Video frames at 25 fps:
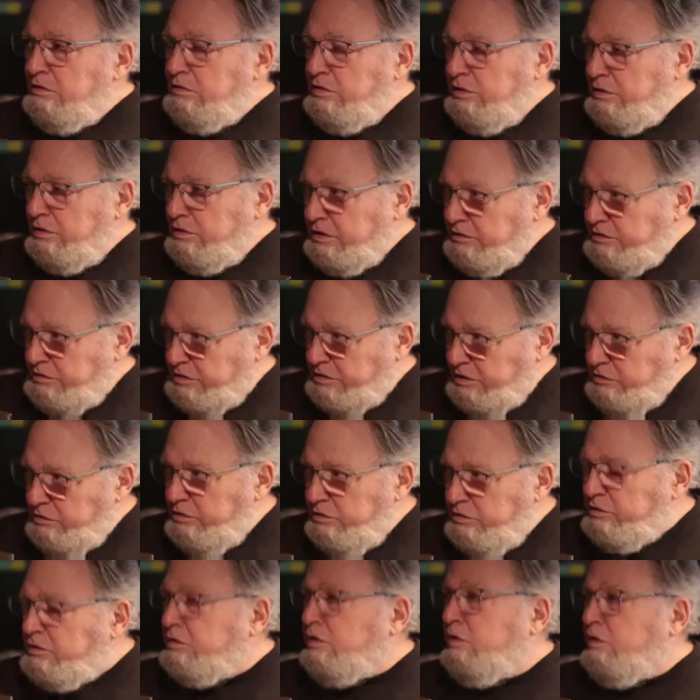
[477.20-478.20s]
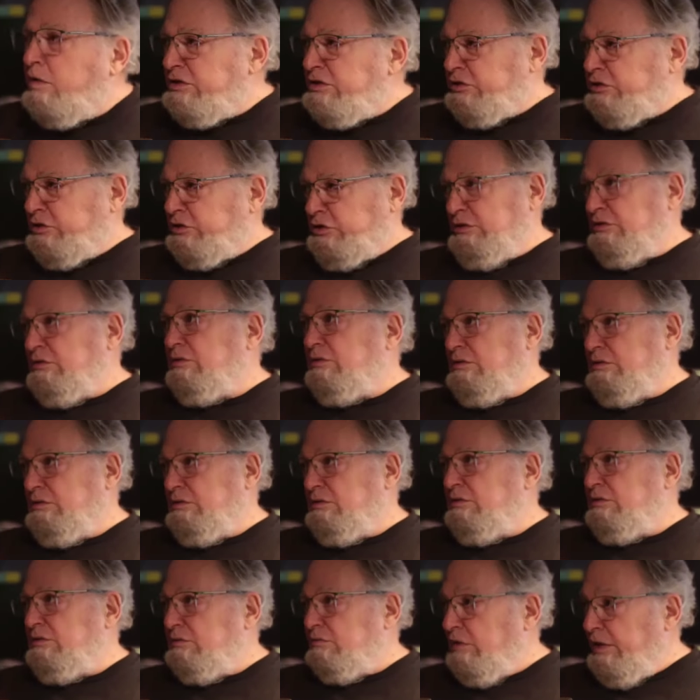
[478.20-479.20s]
to continue to
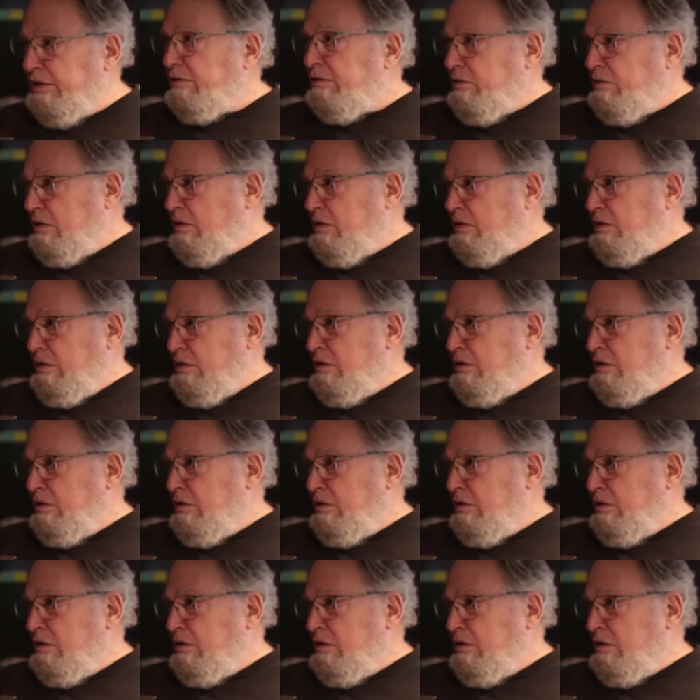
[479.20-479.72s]
question, right?